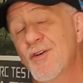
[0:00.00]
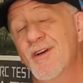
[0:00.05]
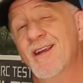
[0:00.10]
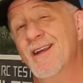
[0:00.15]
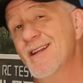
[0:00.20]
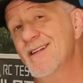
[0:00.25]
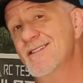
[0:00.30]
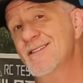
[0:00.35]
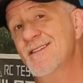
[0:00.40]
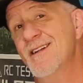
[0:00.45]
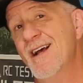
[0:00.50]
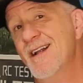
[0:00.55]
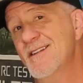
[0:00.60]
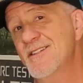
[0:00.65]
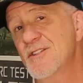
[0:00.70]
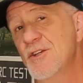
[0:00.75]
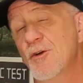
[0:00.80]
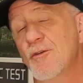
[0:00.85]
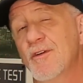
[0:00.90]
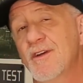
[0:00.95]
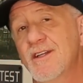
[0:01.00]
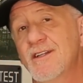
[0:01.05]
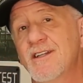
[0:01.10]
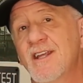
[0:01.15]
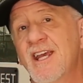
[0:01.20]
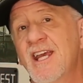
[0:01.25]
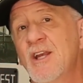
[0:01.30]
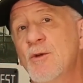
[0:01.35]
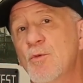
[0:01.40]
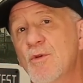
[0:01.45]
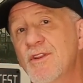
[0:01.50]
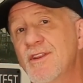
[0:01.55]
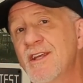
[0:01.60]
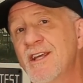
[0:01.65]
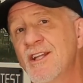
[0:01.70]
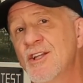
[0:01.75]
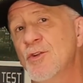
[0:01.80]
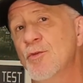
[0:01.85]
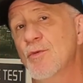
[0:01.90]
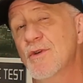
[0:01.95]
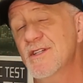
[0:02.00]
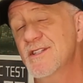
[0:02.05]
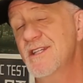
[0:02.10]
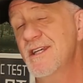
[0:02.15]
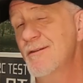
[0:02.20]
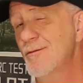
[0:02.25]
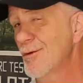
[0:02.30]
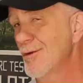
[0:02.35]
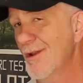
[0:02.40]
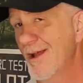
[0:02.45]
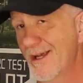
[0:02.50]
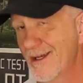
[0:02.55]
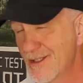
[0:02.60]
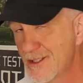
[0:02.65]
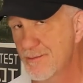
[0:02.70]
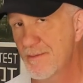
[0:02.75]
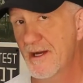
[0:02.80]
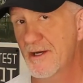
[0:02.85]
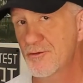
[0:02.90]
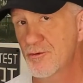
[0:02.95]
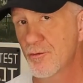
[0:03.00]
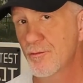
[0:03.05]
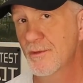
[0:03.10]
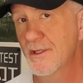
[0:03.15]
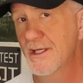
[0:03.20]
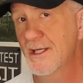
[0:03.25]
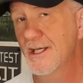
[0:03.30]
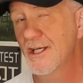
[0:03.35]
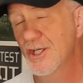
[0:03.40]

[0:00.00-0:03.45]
and it's not self-contained within the receiver like Spectrum,